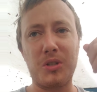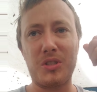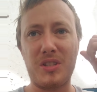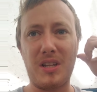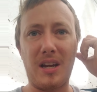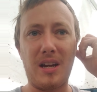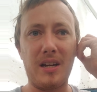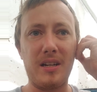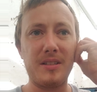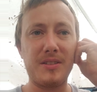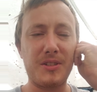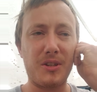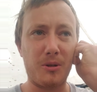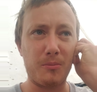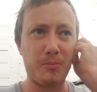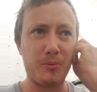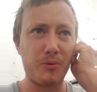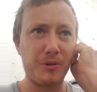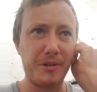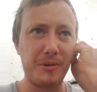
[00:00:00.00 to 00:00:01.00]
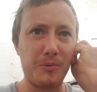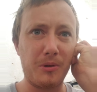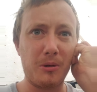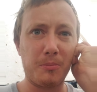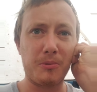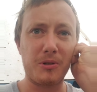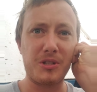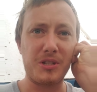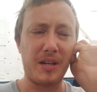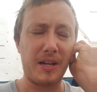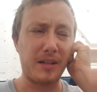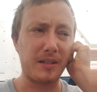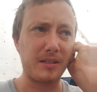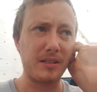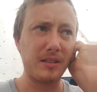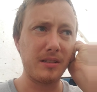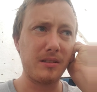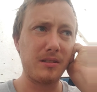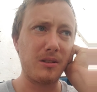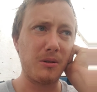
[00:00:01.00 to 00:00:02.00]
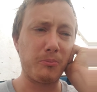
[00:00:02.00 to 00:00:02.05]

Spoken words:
sides are pretty well protected,